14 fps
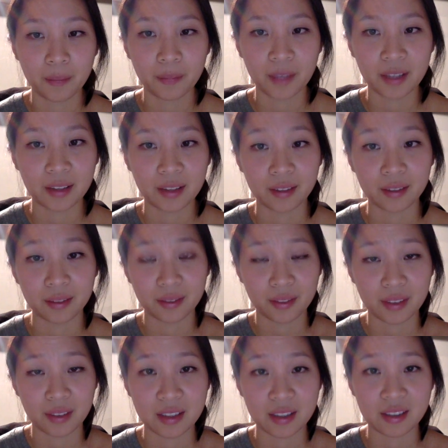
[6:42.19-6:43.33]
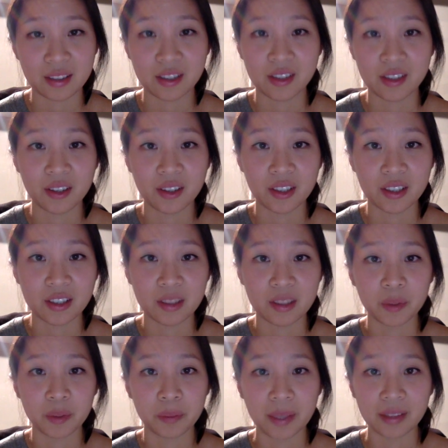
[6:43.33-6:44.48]
and then this nostalgic
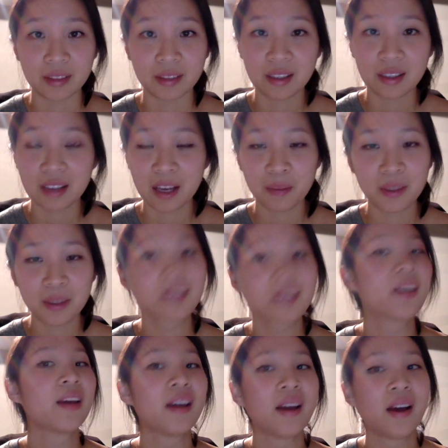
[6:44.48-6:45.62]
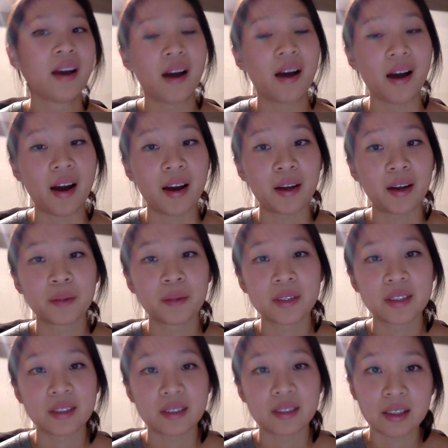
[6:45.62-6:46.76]
simple melody came in, I was
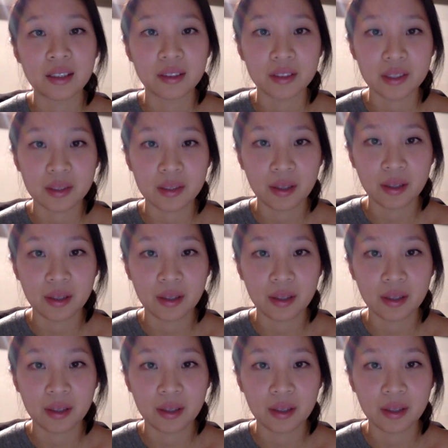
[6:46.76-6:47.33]
in tears.